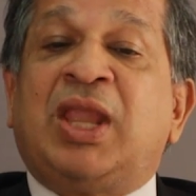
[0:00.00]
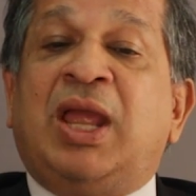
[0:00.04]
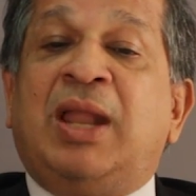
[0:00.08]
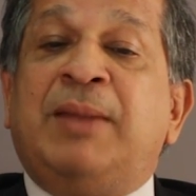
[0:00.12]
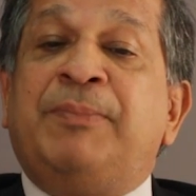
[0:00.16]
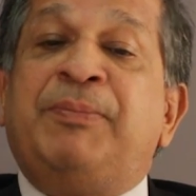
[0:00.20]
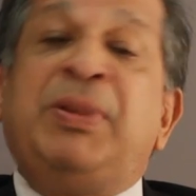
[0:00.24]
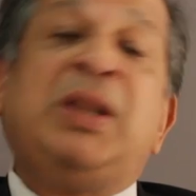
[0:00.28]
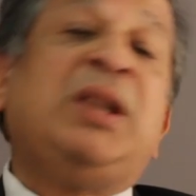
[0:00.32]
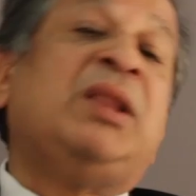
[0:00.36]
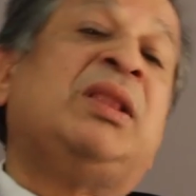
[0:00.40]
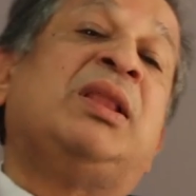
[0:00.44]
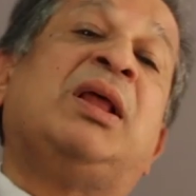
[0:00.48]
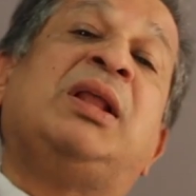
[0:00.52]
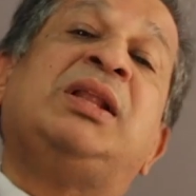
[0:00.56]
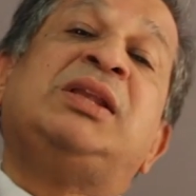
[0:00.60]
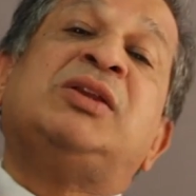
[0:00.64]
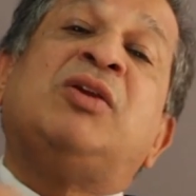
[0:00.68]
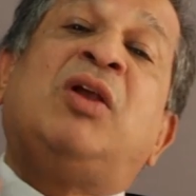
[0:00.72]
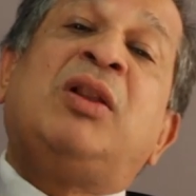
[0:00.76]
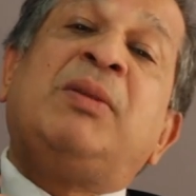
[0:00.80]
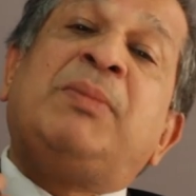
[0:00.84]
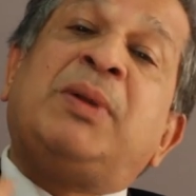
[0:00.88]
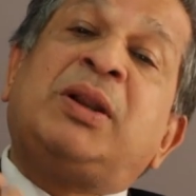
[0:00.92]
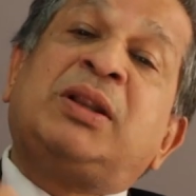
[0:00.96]
And Pindadan is
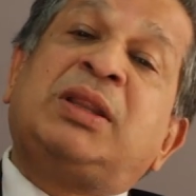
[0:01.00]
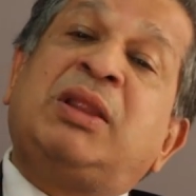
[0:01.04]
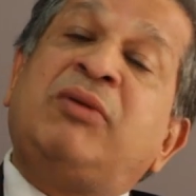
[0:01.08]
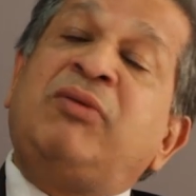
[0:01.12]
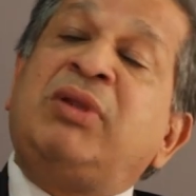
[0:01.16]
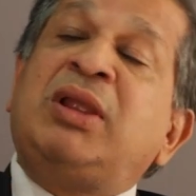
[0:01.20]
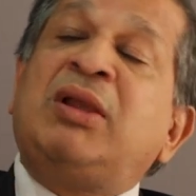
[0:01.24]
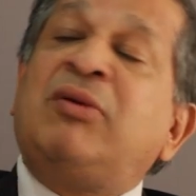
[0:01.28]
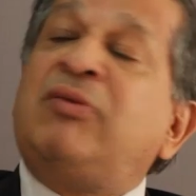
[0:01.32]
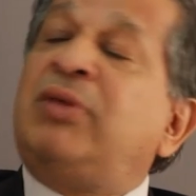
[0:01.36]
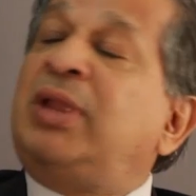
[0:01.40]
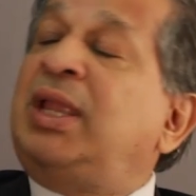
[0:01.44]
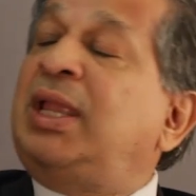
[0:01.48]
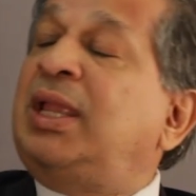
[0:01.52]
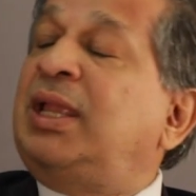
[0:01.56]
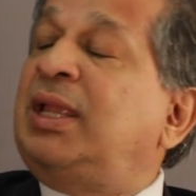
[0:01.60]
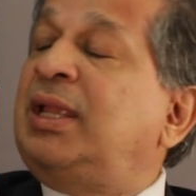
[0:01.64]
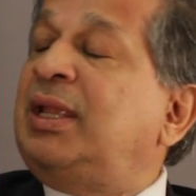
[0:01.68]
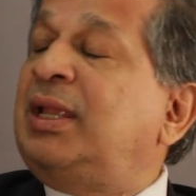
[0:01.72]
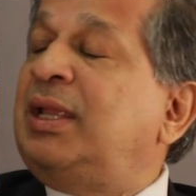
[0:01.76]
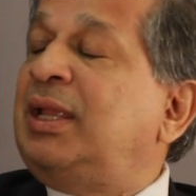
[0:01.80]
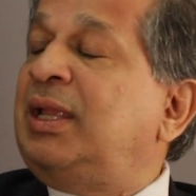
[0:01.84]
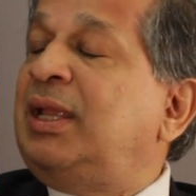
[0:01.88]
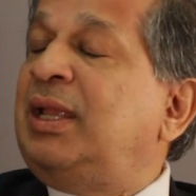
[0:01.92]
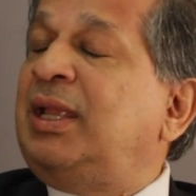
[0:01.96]
all about giving away.
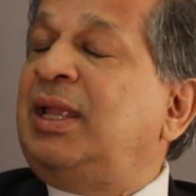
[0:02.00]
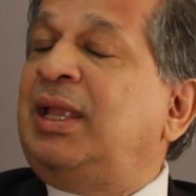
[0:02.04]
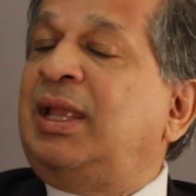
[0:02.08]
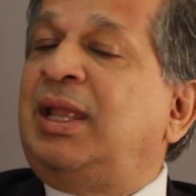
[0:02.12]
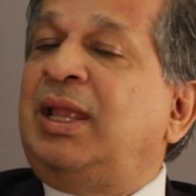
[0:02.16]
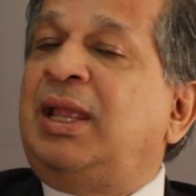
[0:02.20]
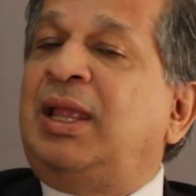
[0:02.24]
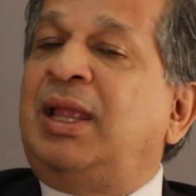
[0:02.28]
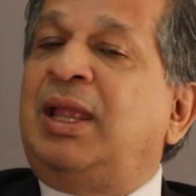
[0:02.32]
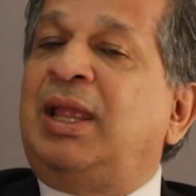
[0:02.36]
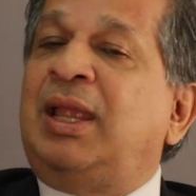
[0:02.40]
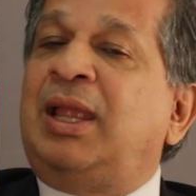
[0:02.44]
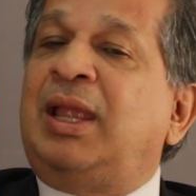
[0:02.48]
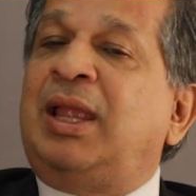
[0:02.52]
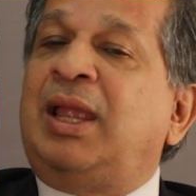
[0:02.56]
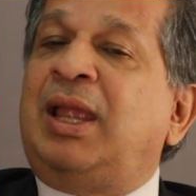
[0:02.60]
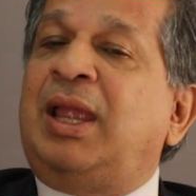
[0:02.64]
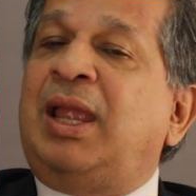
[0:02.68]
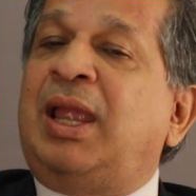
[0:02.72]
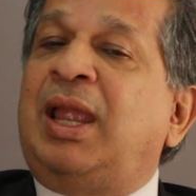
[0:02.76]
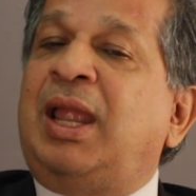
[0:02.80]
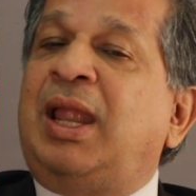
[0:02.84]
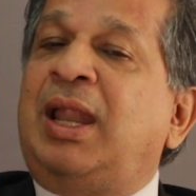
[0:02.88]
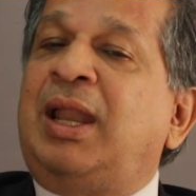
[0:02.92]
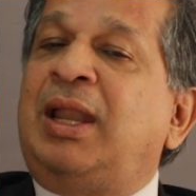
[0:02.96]

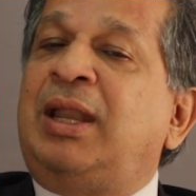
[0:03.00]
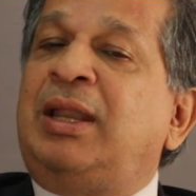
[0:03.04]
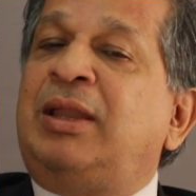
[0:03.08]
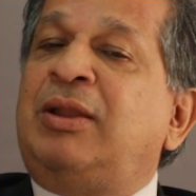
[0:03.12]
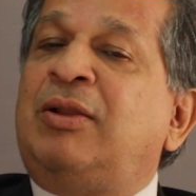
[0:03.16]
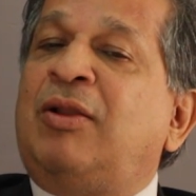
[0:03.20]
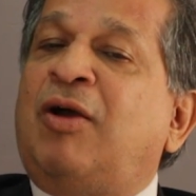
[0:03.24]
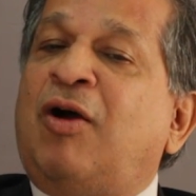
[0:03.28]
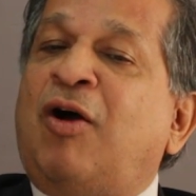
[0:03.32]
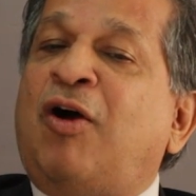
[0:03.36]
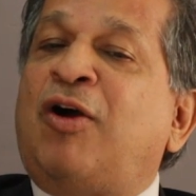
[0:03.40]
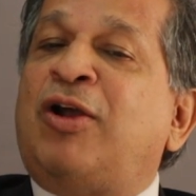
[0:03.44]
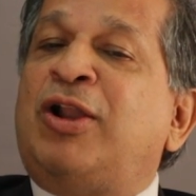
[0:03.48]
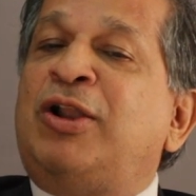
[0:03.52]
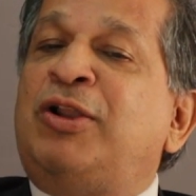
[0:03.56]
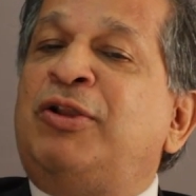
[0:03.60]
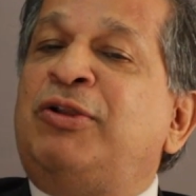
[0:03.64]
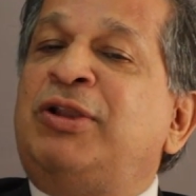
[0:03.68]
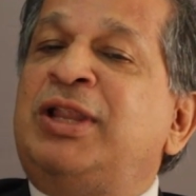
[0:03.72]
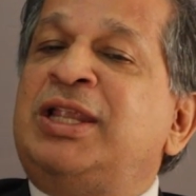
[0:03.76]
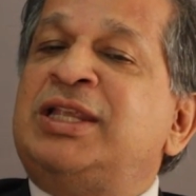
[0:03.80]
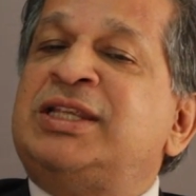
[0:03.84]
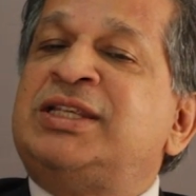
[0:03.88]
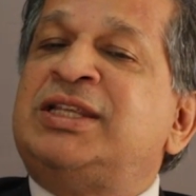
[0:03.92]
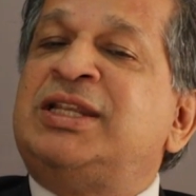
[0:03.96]
And, you know, organ
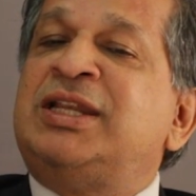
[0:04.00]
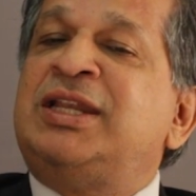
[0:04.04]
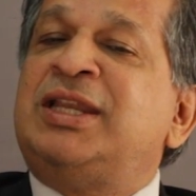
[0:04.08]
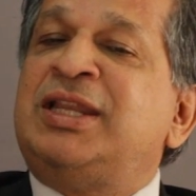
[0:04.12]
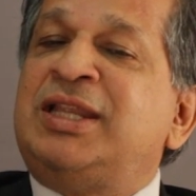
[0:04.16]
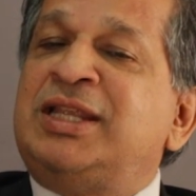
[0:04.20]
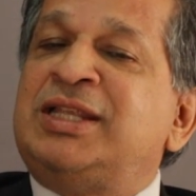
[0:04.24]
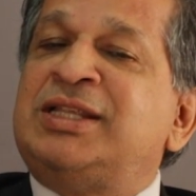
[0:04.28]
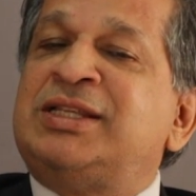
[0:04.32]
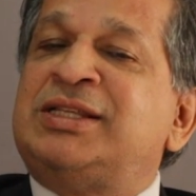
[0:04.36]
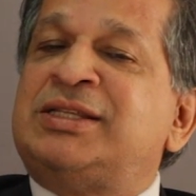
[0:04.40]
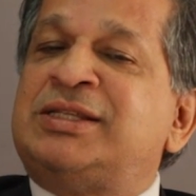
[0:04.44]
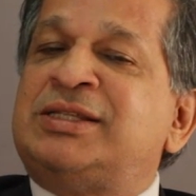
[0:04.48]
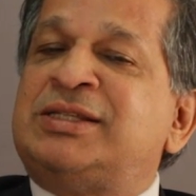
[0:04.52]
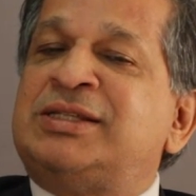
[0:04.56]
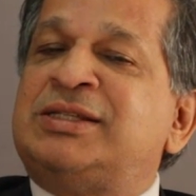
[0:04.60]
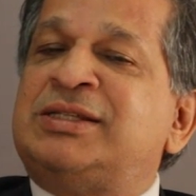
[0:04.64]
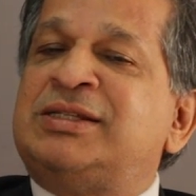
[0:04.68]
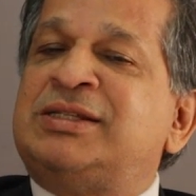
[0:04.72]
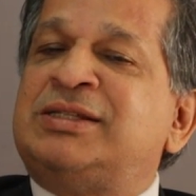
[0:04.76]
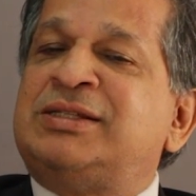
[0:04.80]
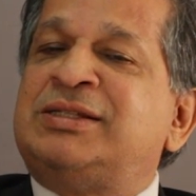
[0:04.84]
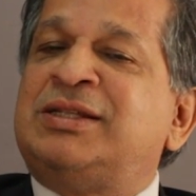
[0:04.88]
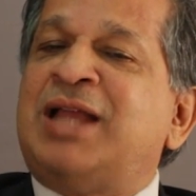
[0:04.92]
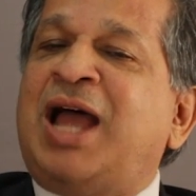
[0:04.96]
donation
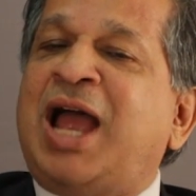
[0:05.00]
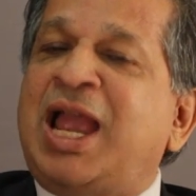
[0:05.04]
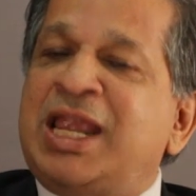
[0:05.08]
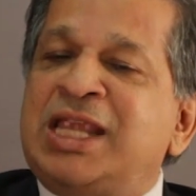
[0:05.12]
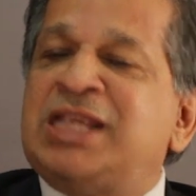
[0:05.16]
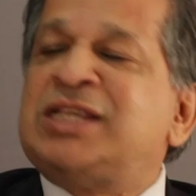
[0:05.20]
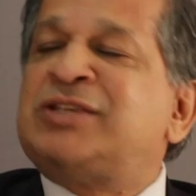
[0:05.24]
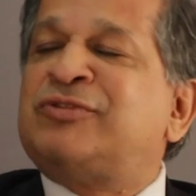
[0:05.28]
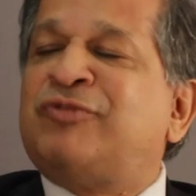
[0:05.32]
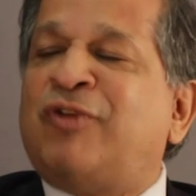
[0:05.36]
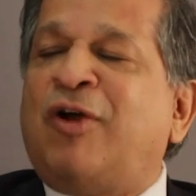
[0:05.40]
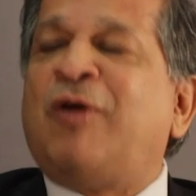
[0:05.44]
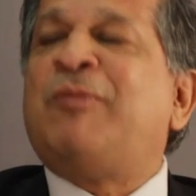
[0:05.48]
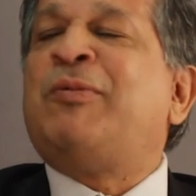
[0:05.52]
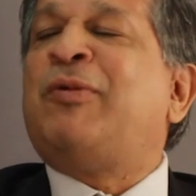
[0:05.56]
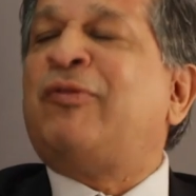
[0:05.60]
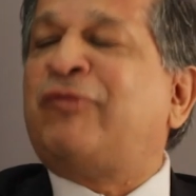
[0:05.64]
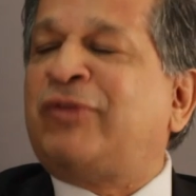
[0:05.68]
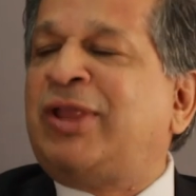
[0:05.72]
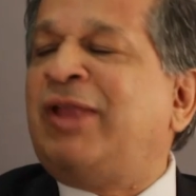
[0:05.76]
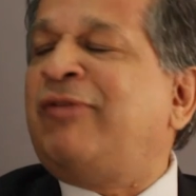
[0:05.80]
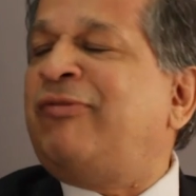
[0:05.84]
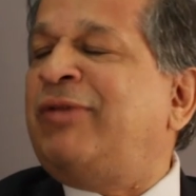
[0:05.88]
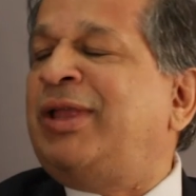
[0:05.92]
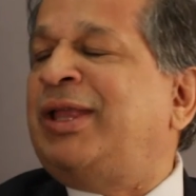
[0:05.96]
is the highest form of
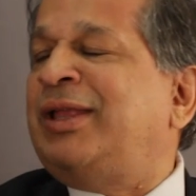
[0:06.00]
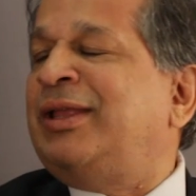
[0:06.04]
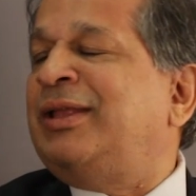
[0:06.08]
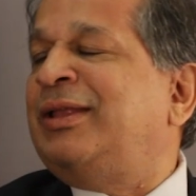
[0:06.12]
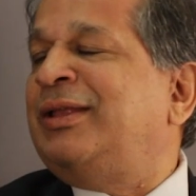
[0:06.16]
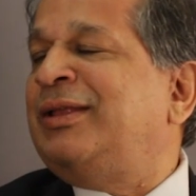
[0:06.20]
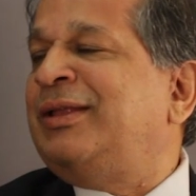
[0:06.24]
giving.